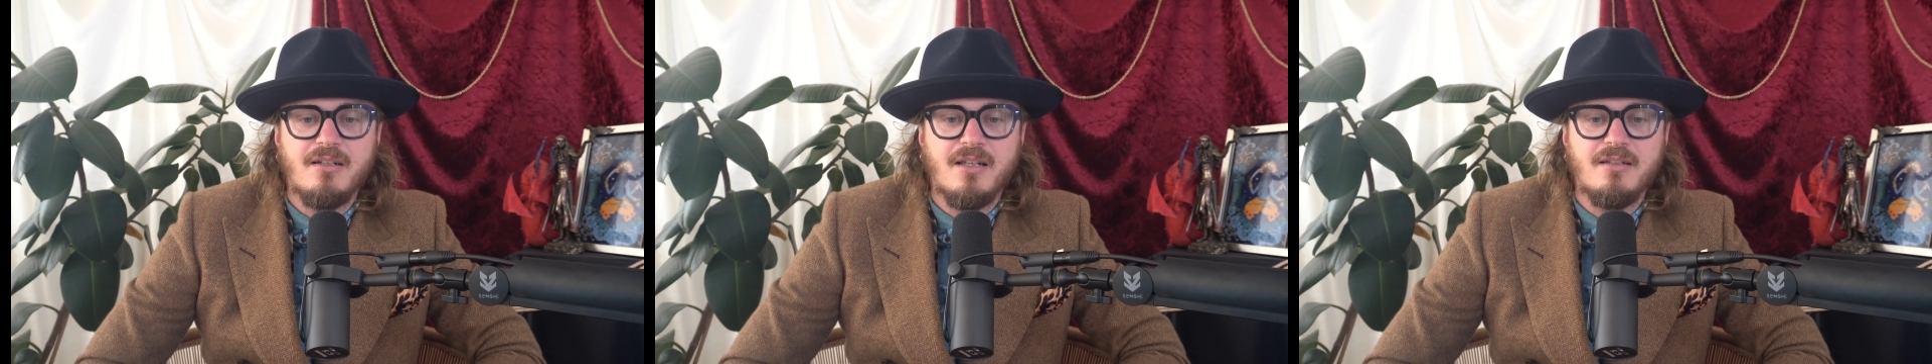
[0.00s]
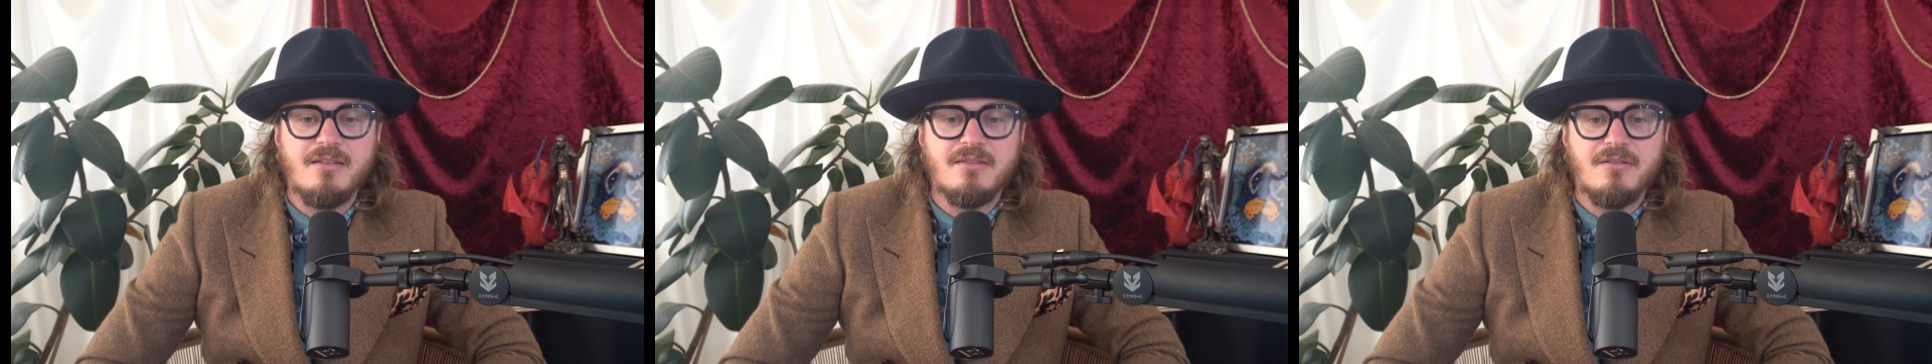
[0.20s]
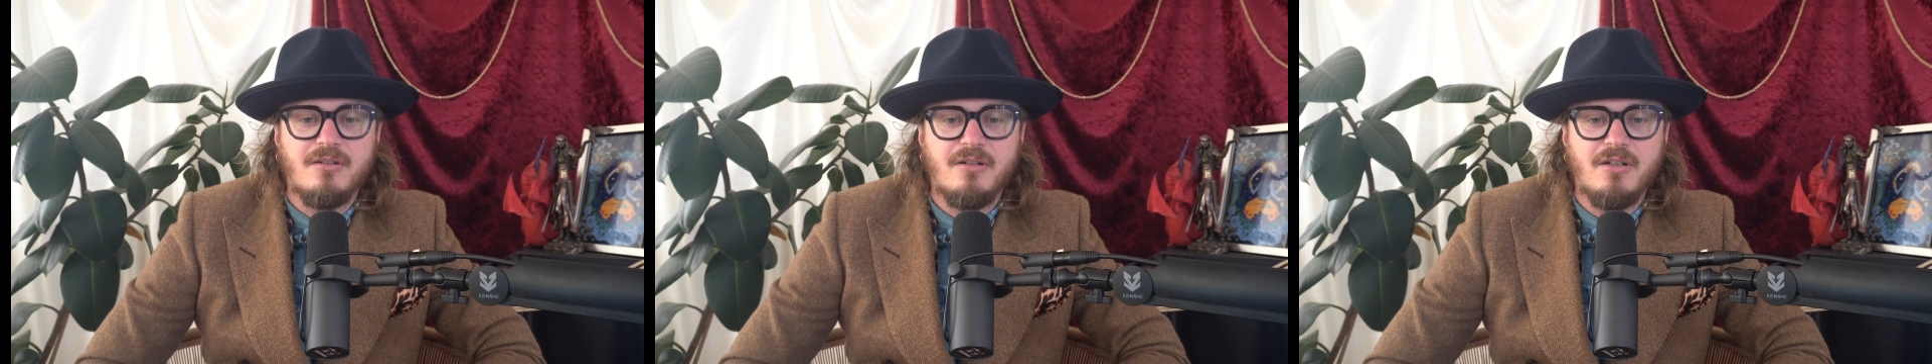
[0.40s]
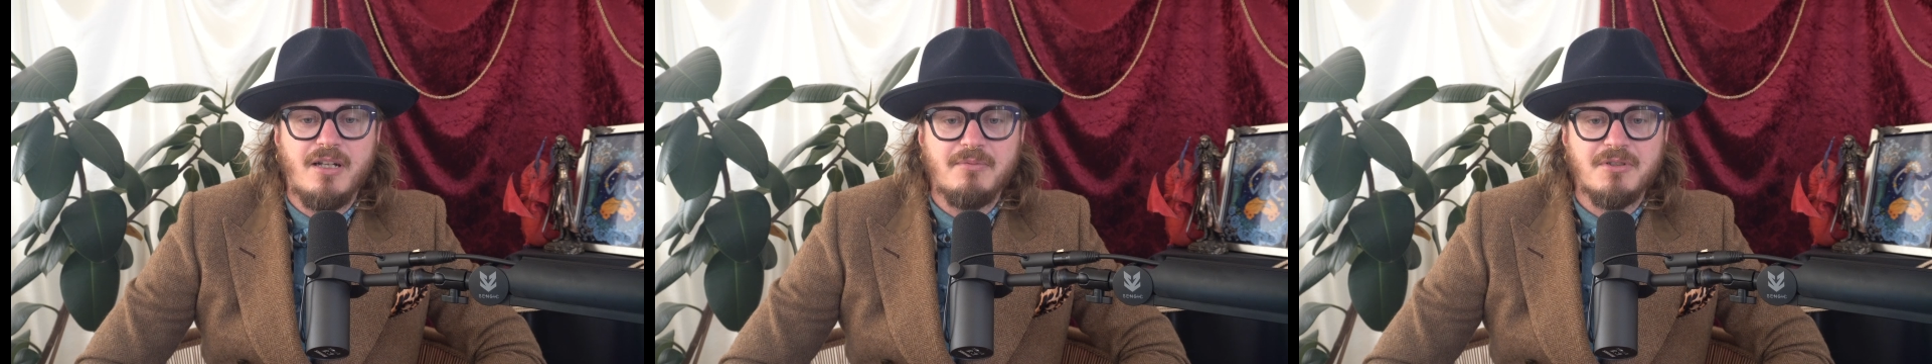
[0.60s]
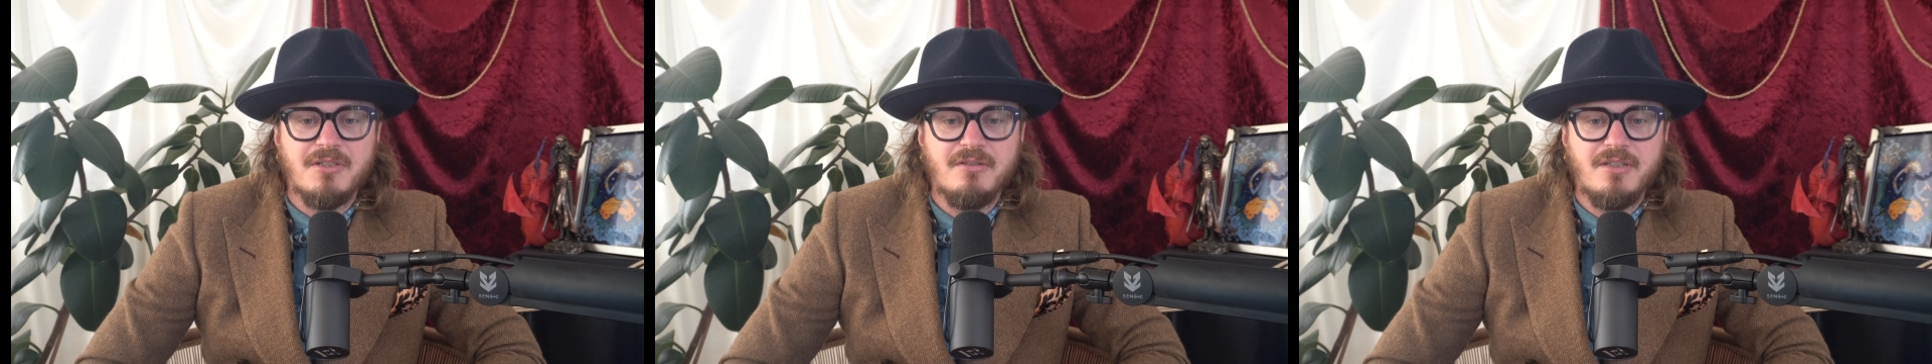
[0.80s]
That's not an
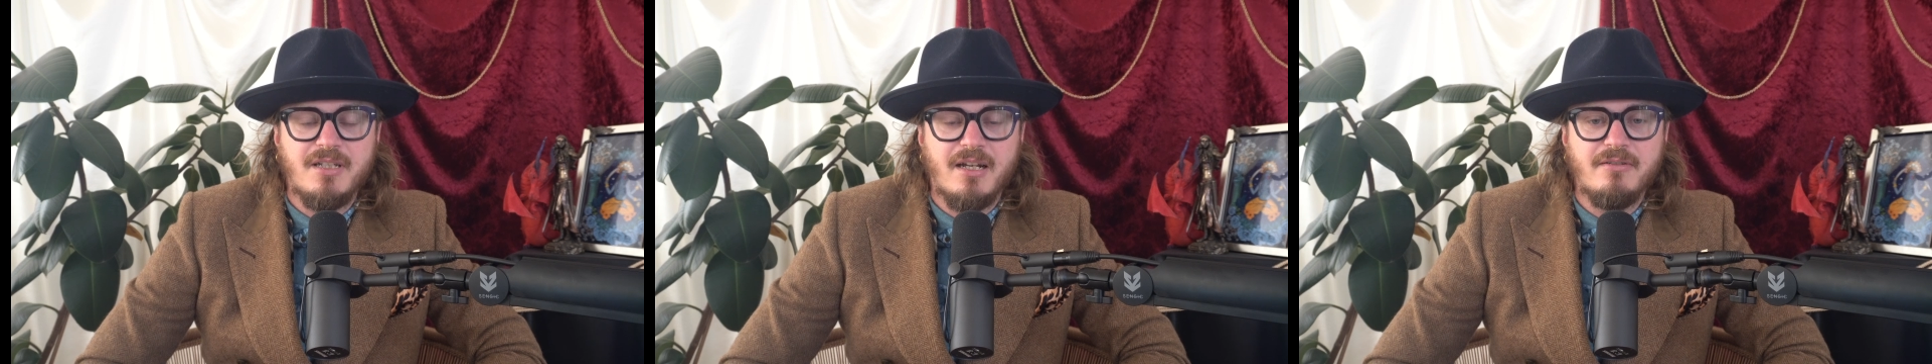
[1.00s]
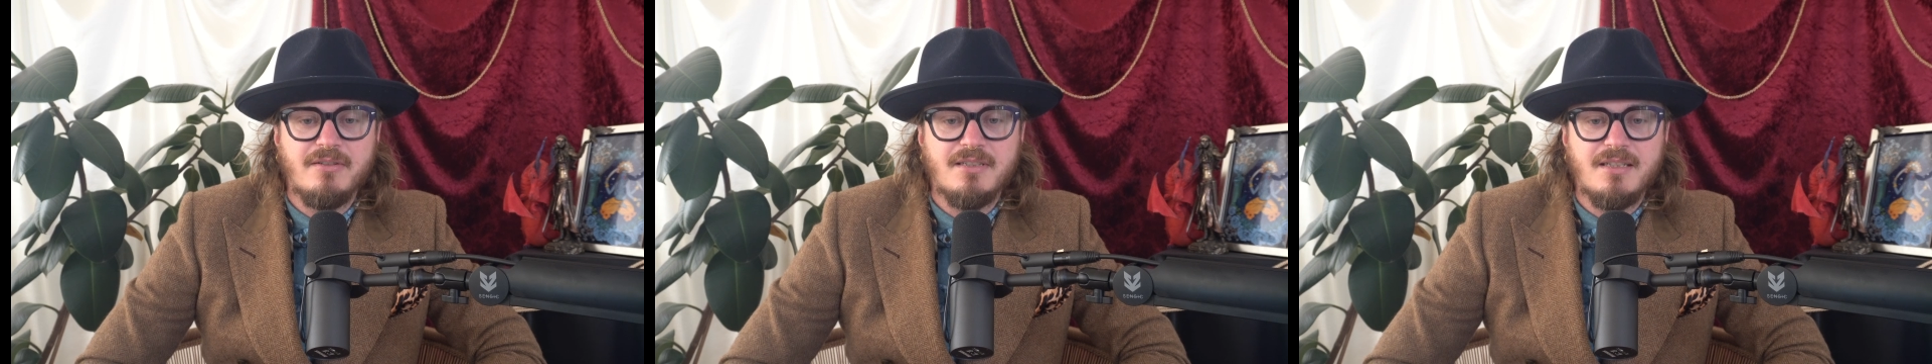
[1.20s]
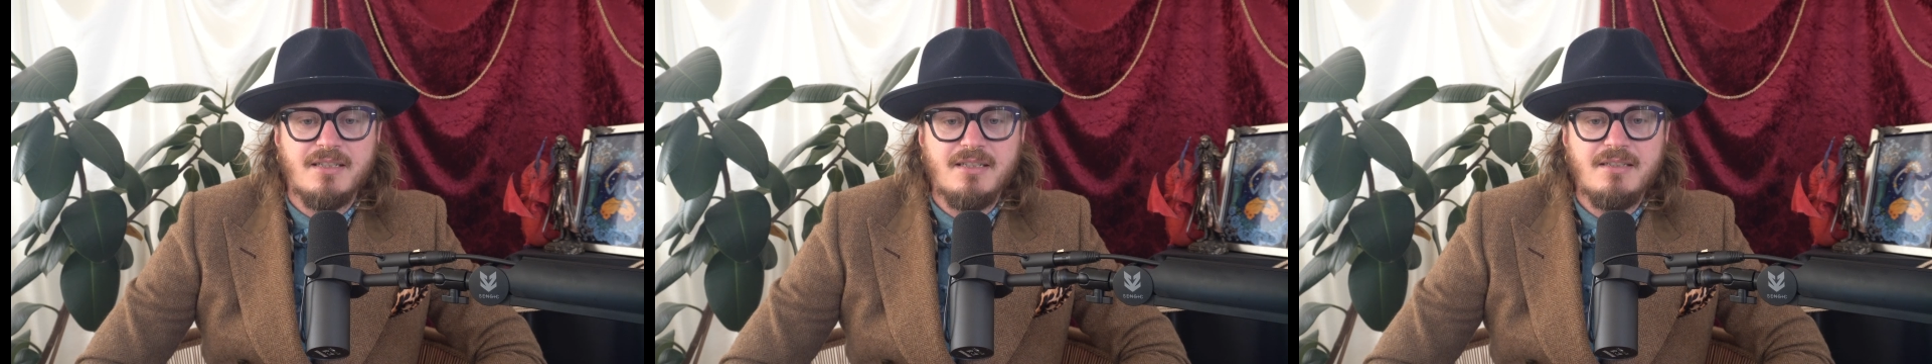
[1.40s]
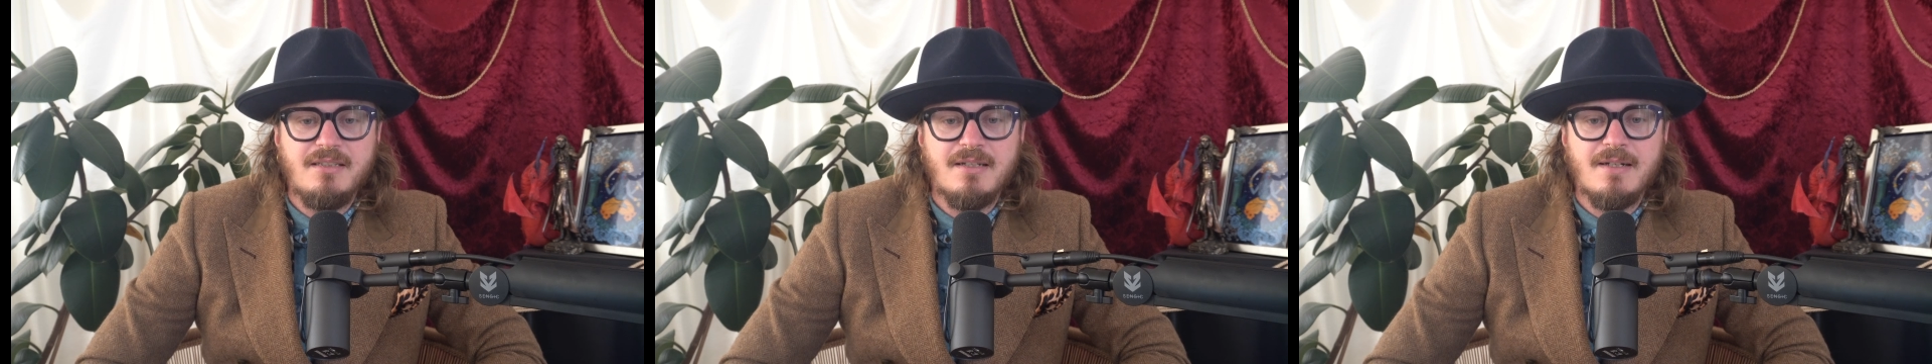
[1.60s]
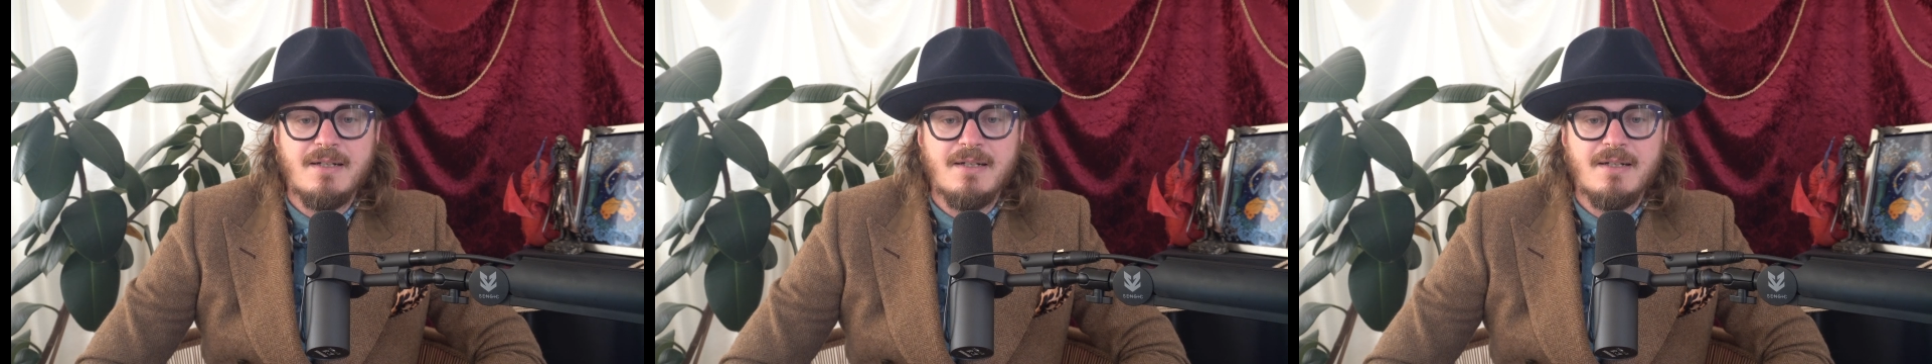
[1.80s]
absolute guarantee.